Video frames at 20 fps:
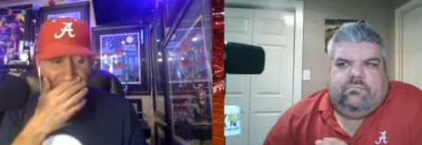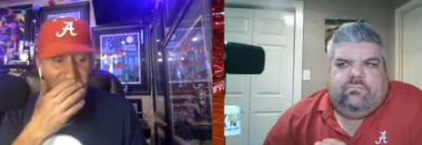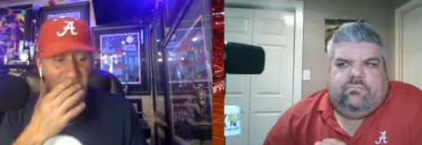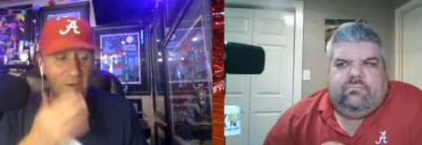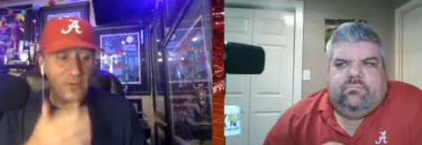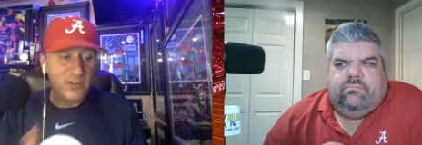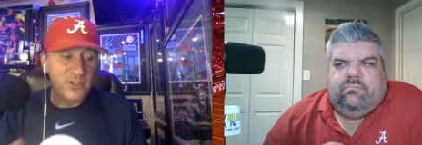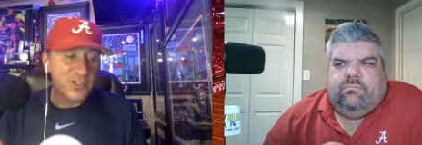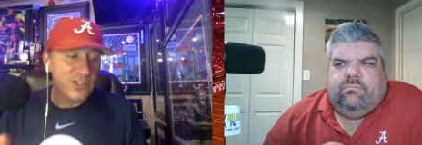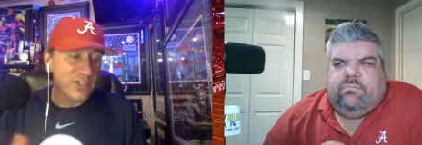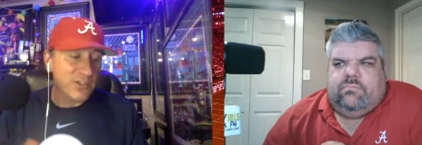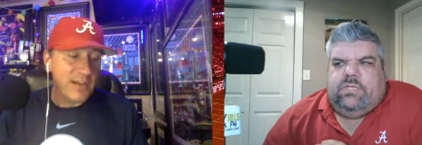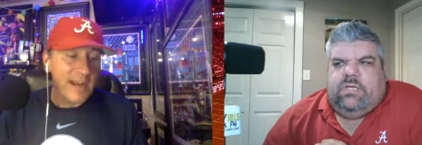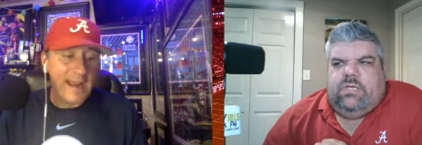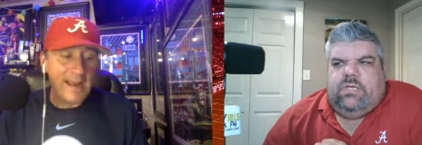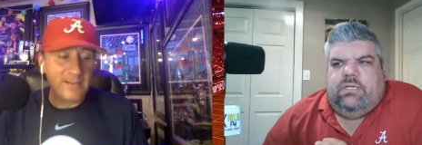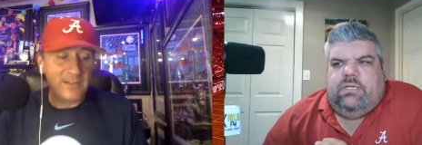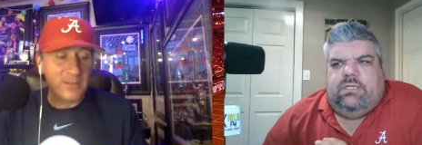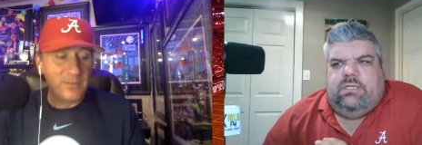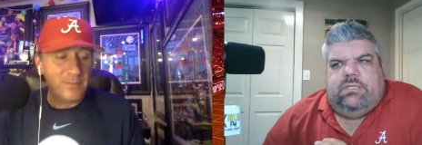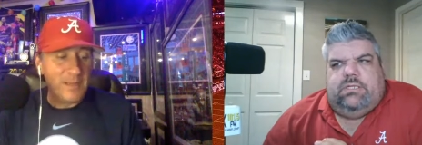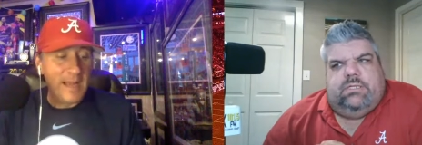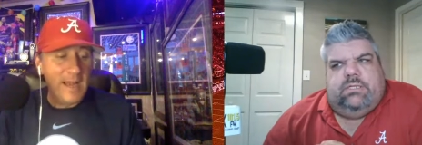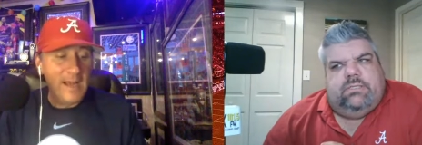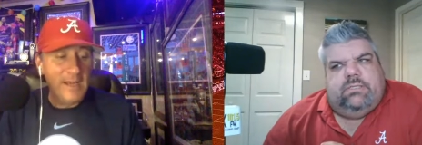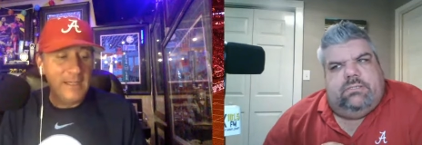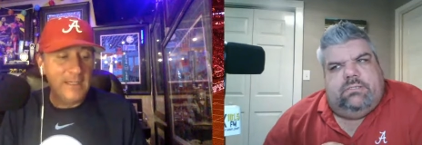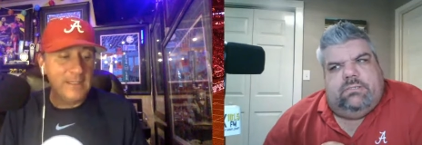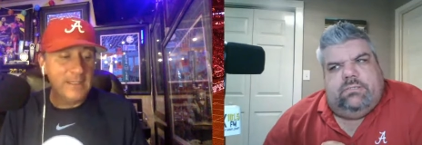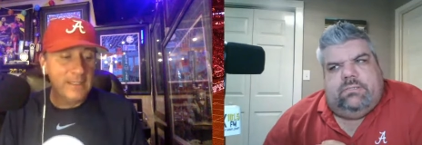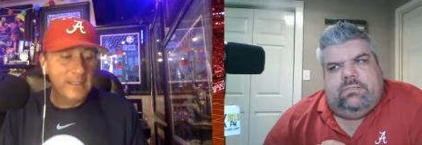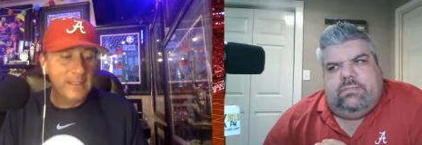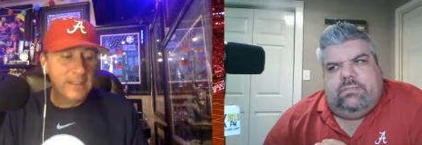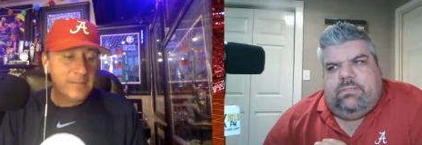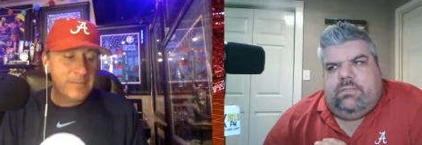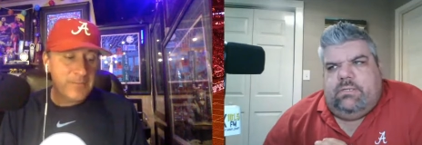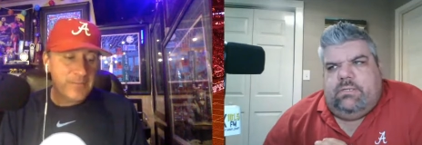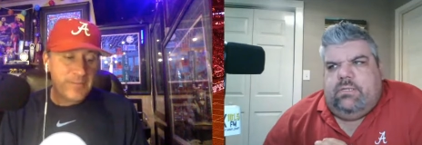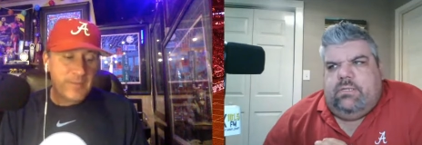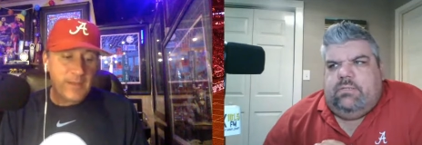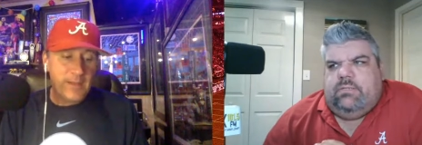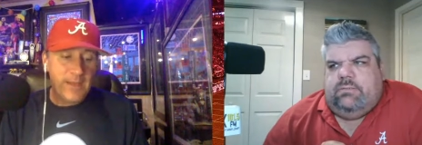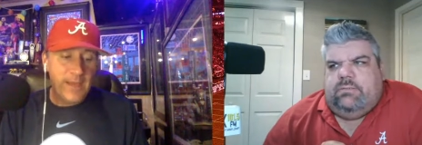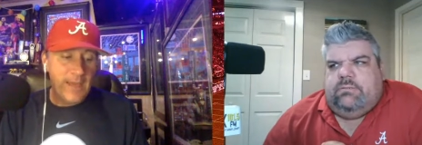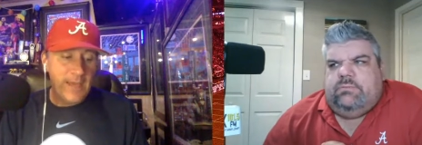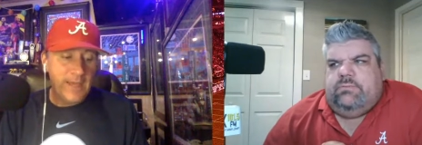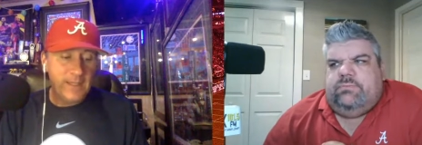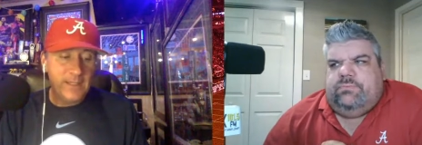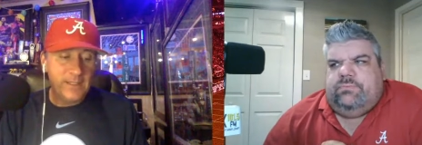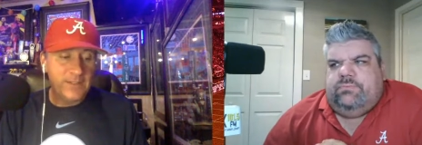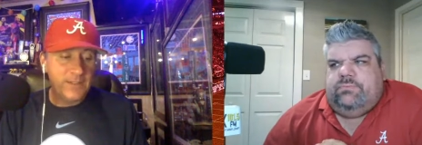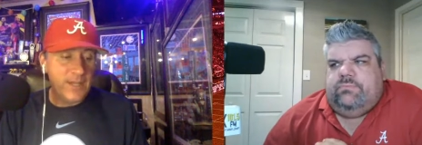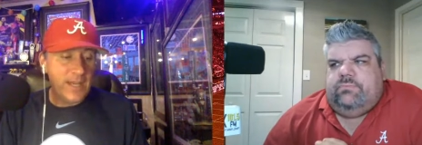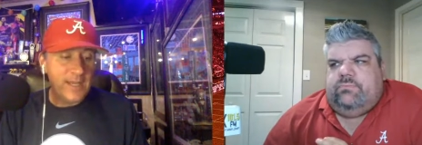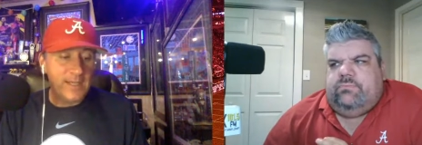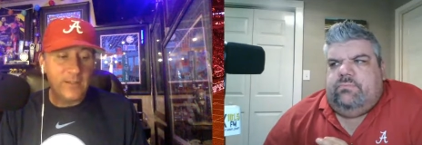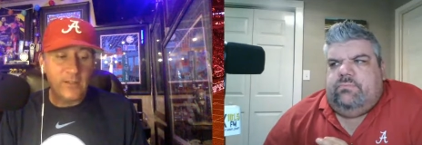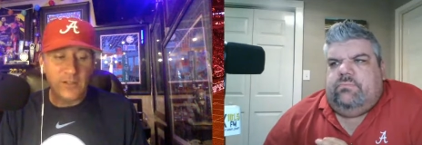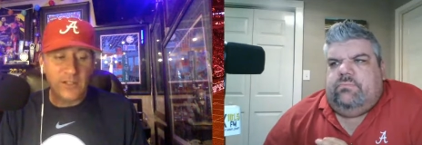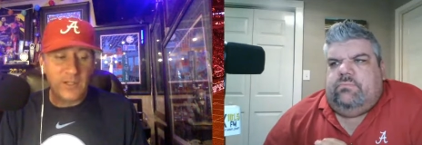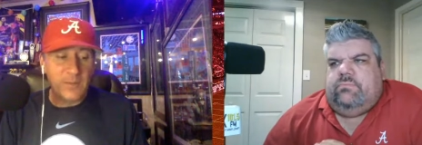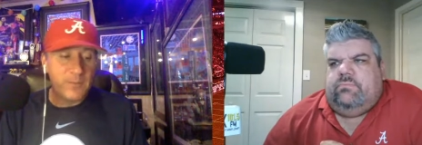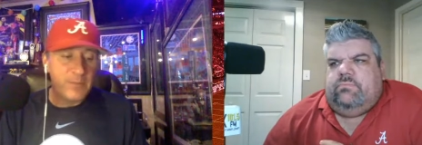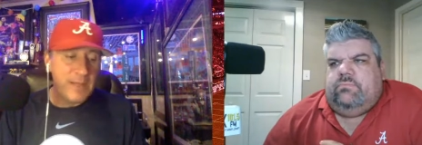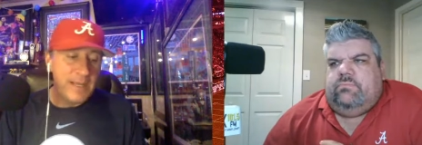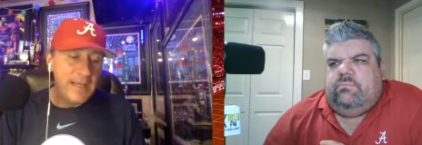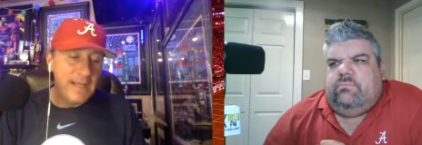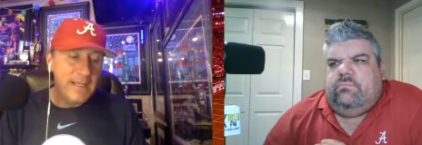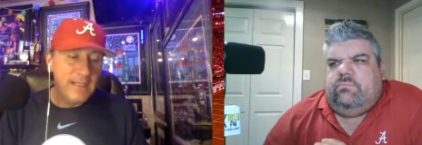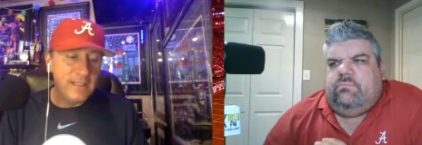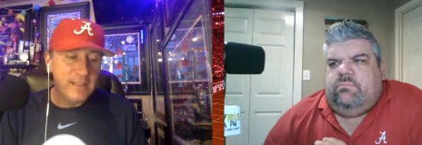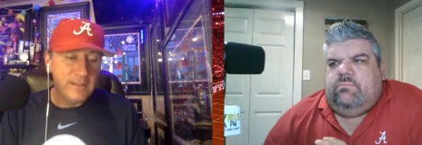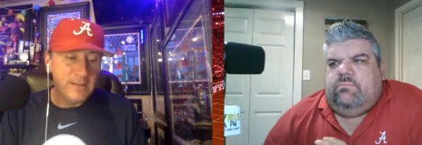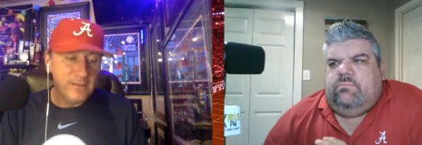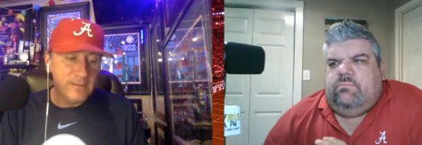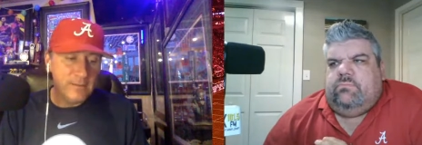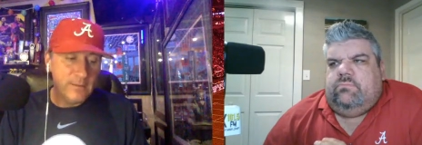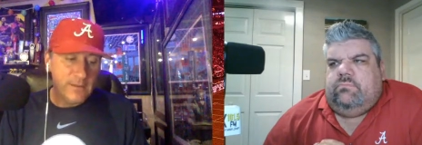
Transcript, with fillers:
Speaker 1: Coaches are asked about it, and it's, hey, they're competing.